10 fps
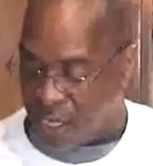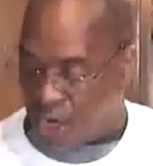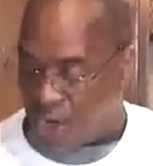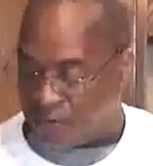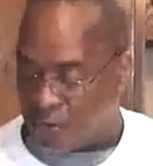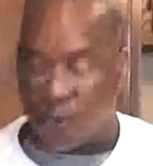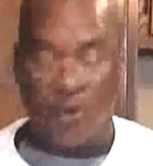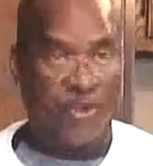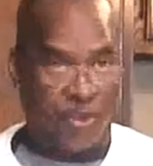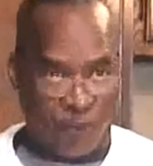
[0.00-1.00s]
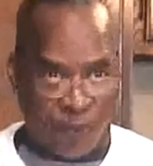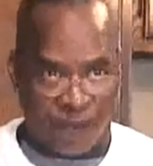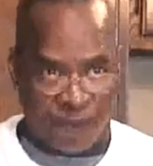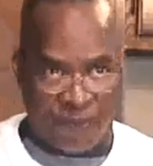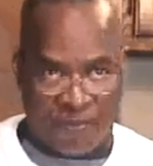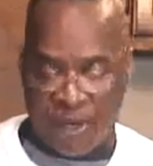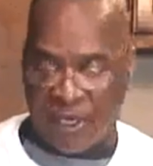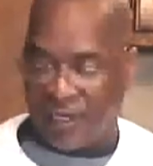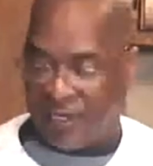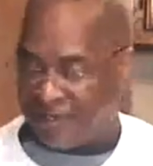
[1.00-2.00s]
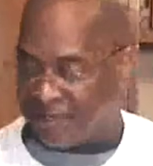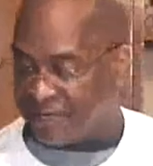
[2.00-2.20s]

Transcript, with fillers: Um, coarse sugar for sprinkling.